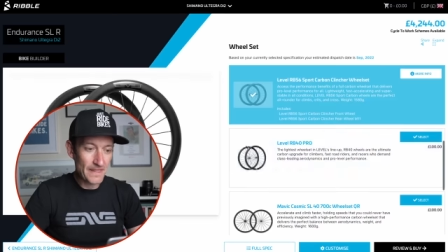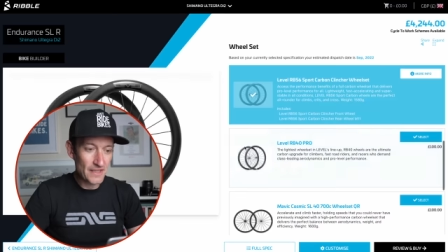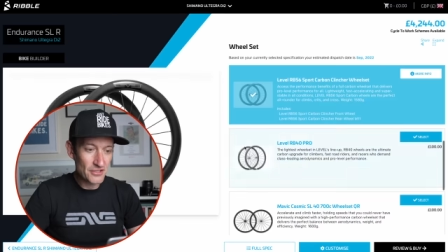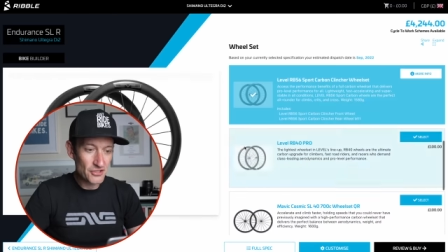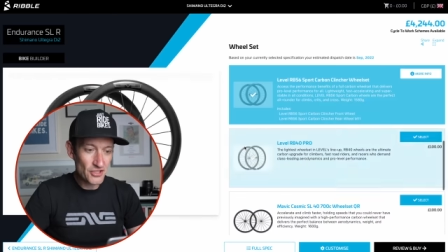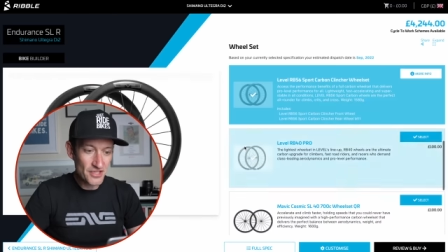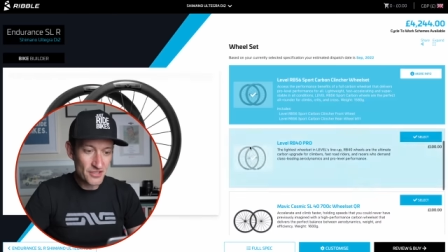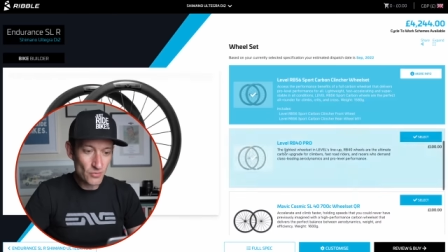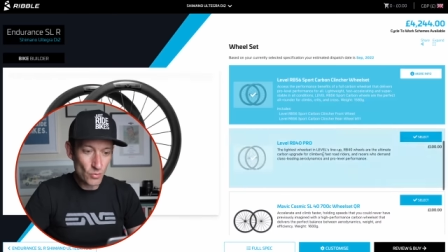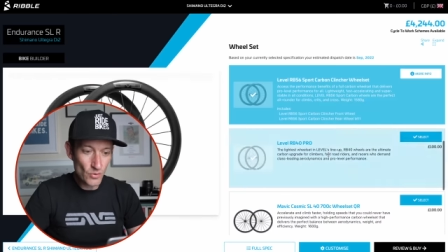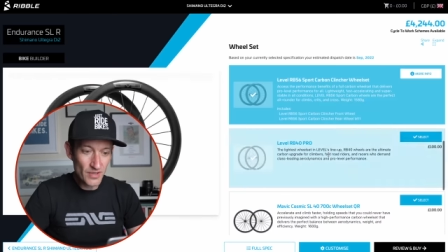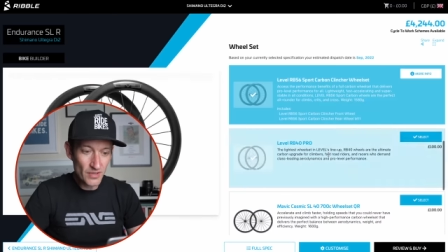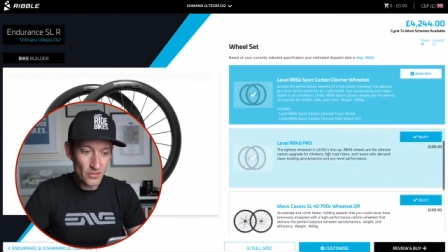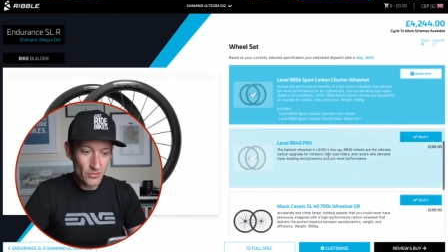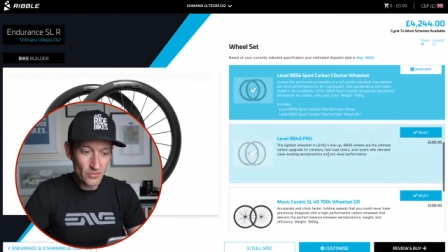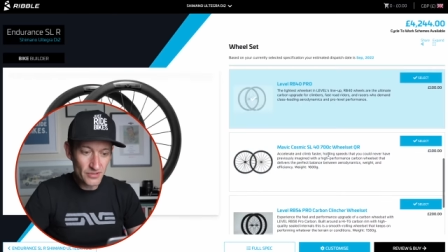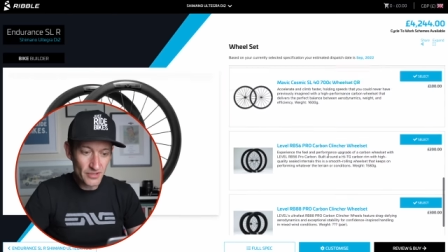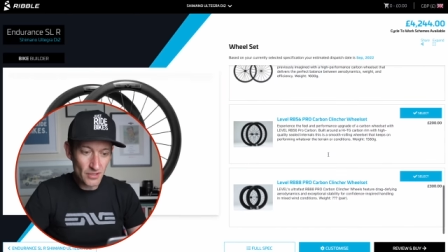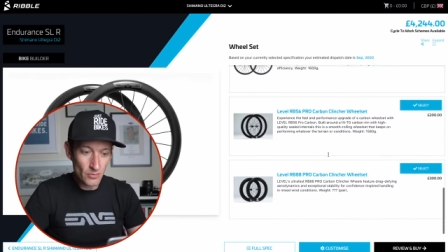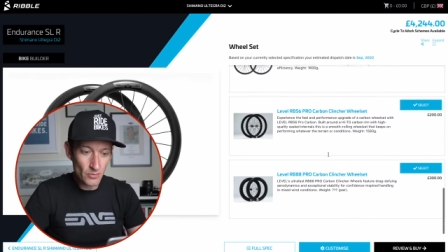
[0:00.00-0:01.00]
Change the
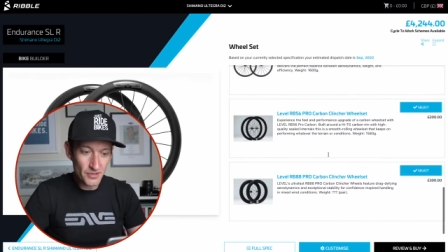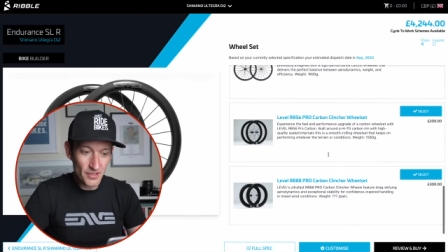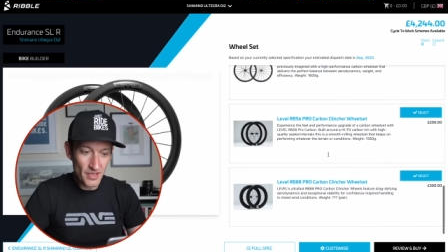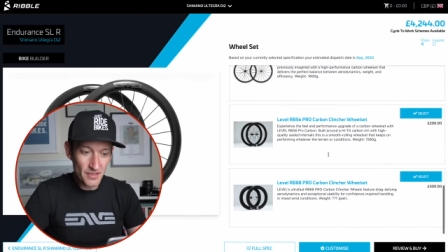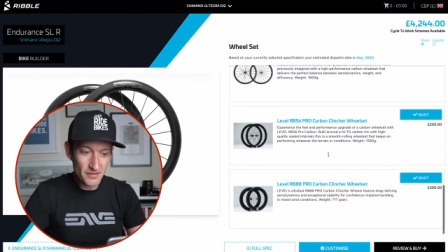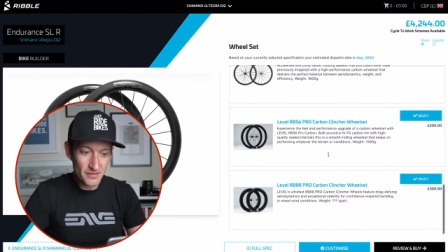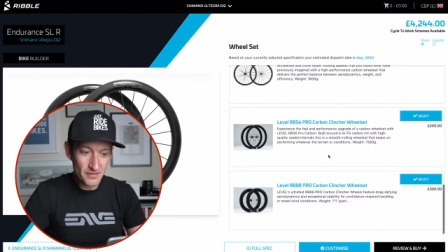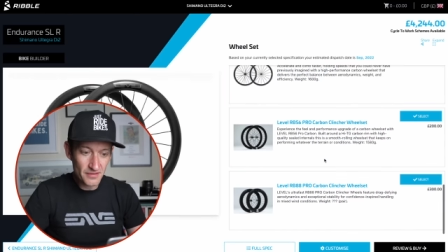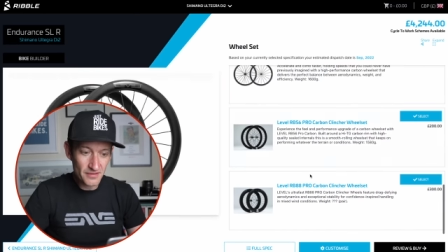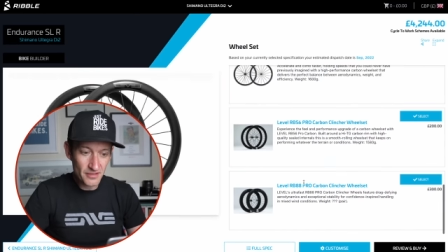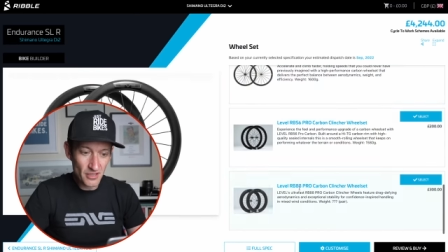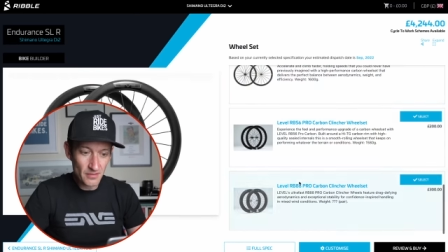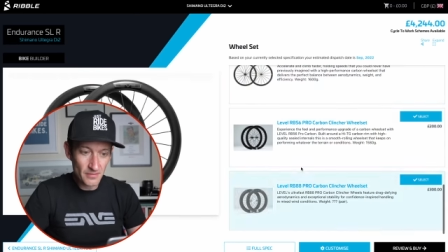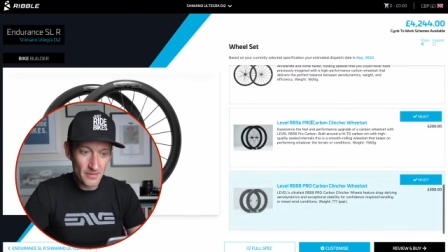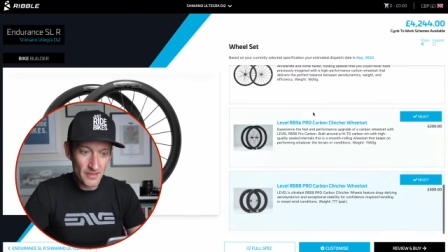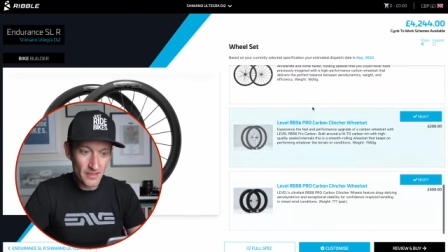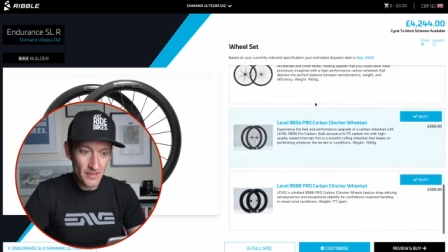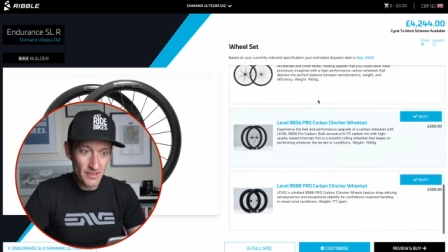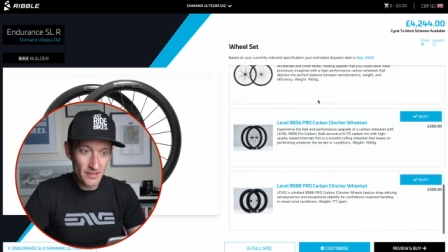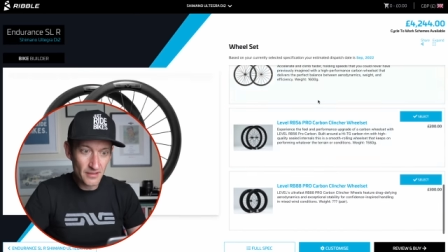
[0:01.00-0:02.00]
wheels, I want to go to some
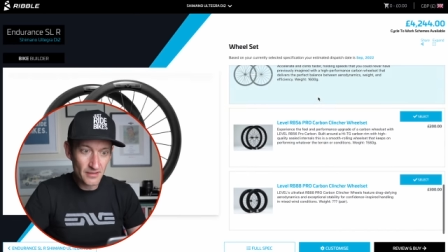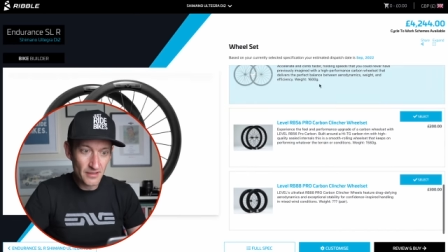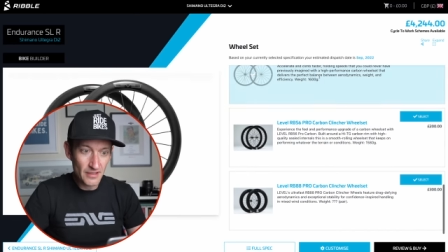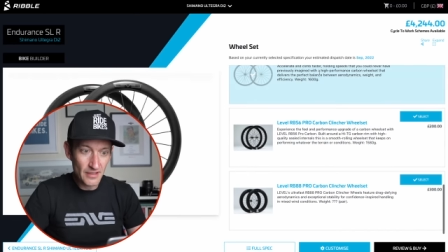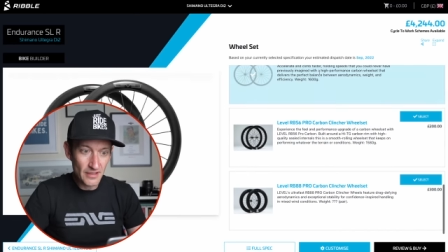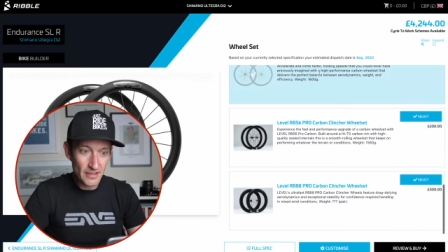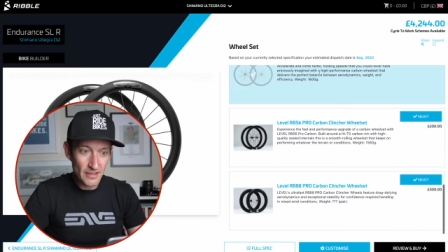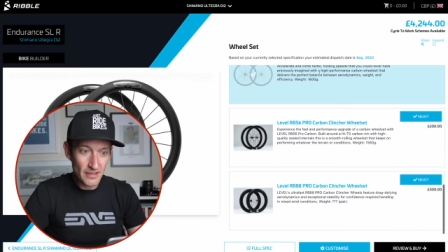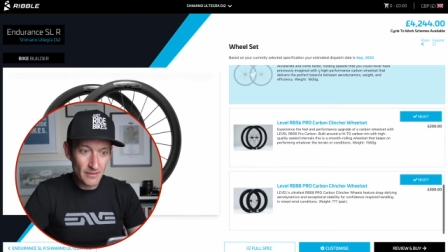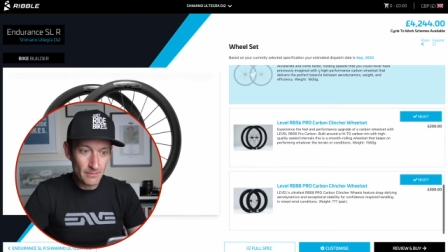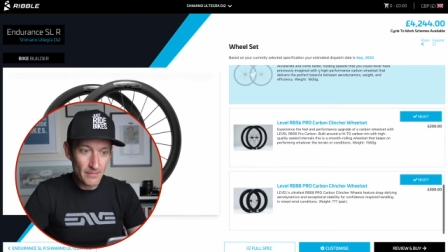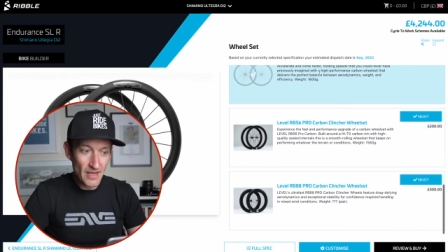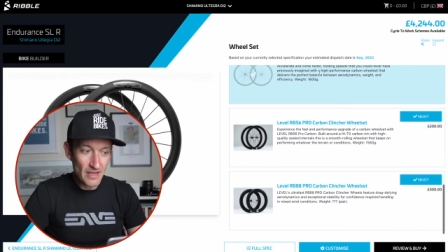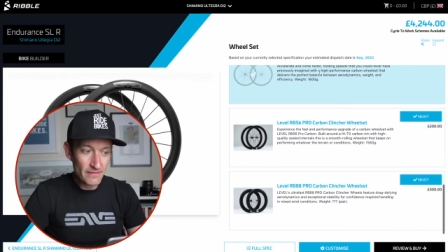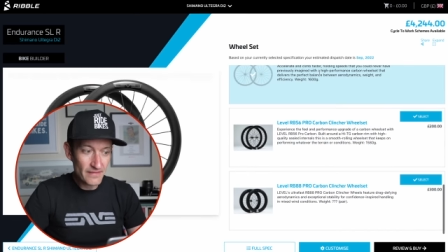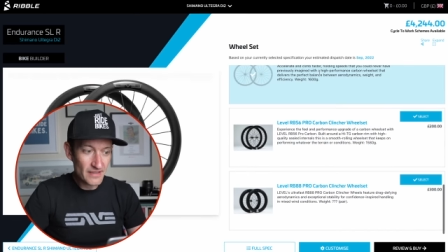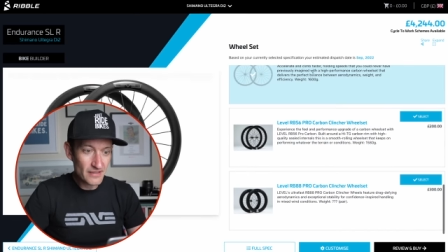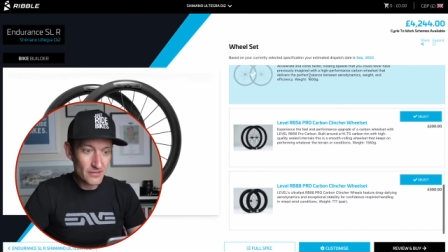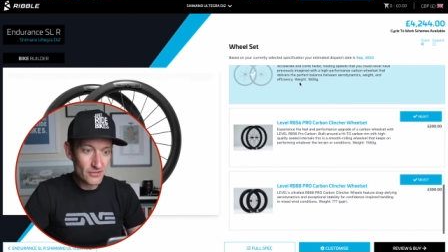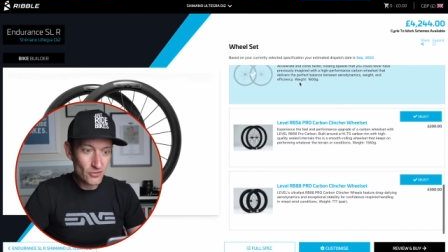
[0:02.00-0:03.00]

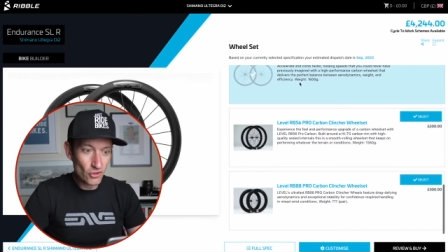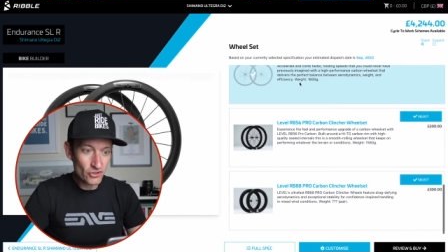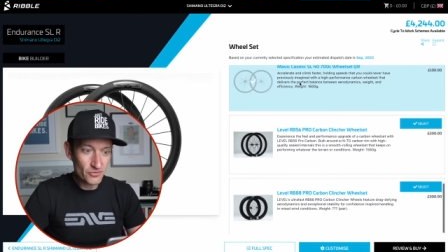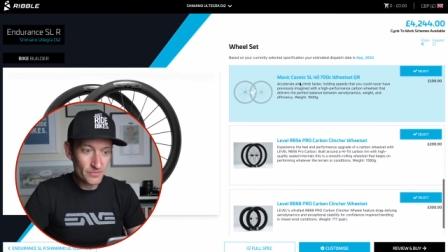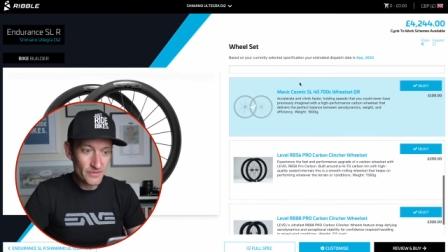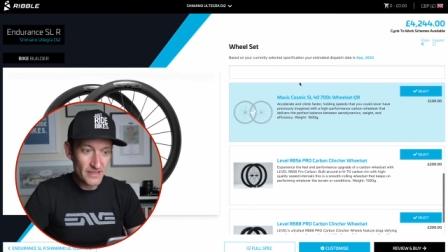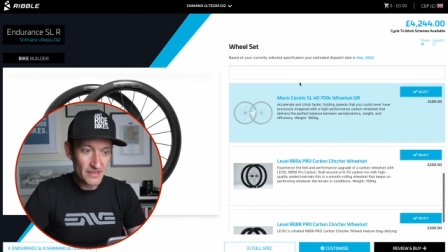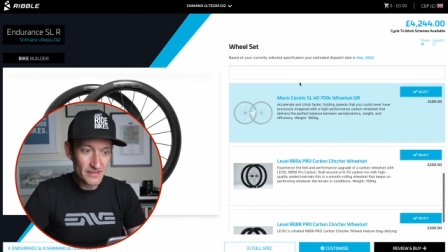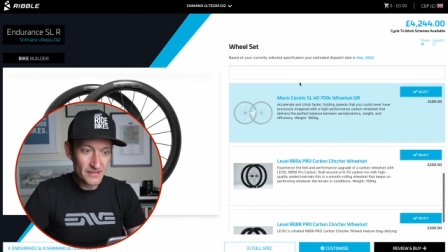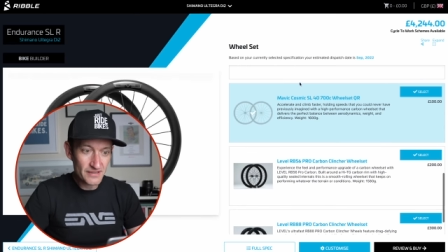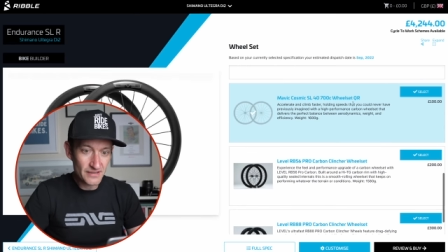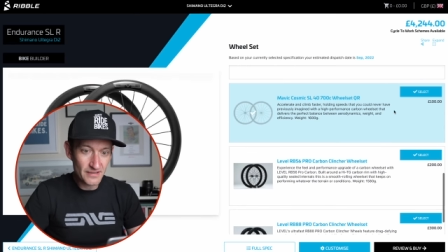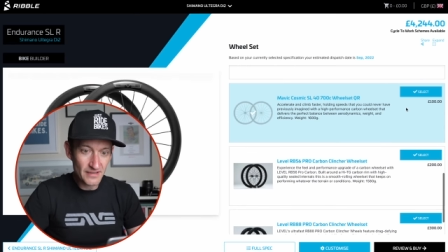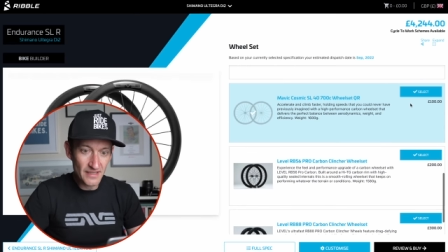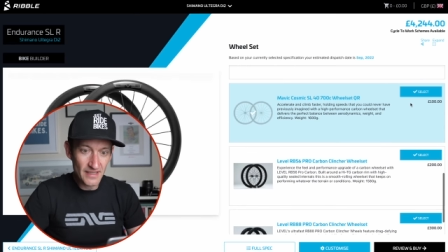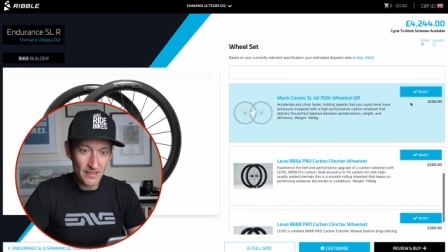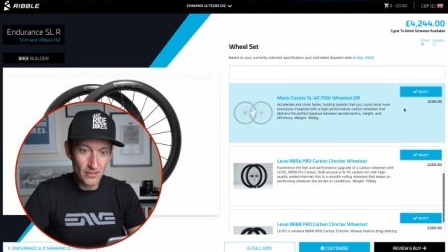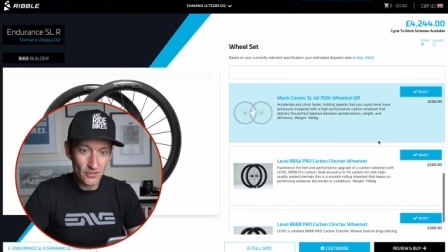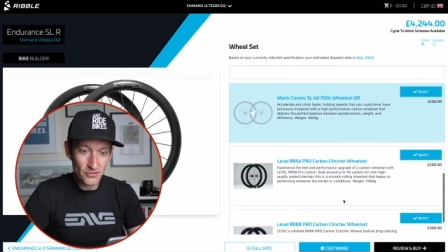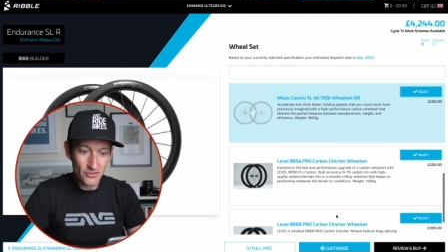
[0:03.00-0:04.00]
Mavic Cosmics,
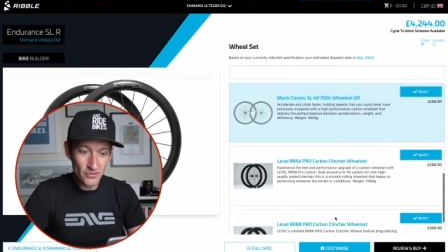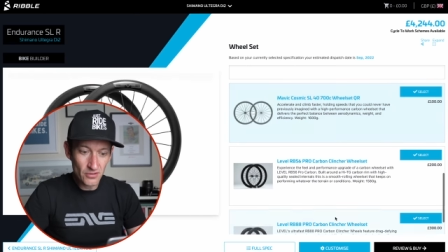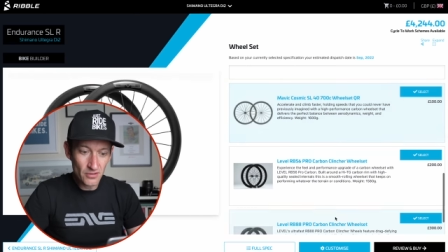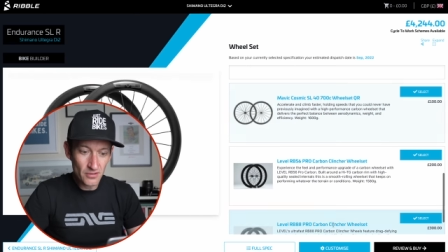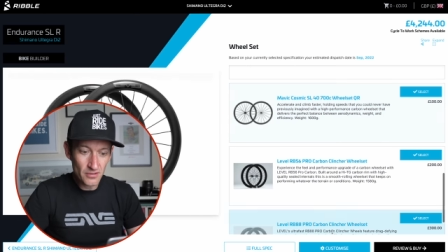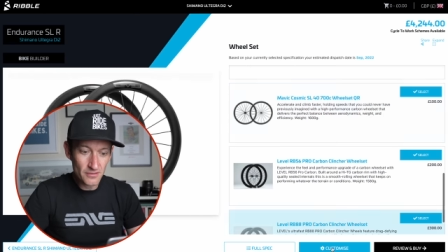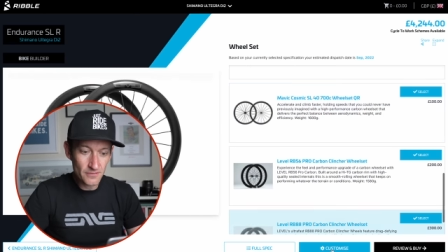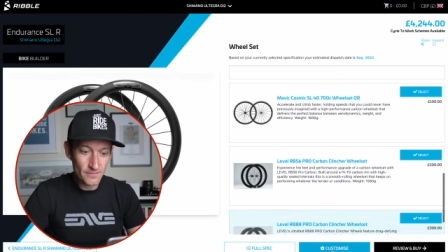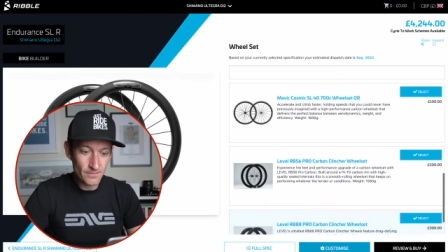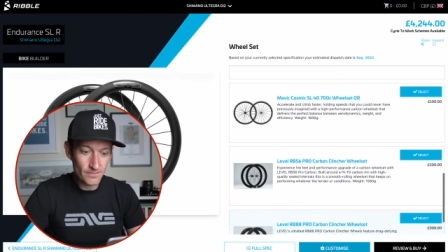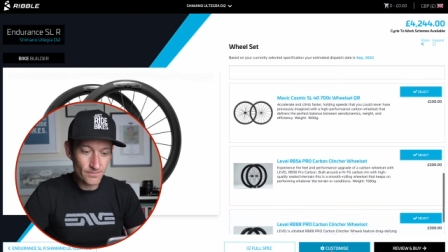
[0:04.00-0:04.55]
yeah, look good.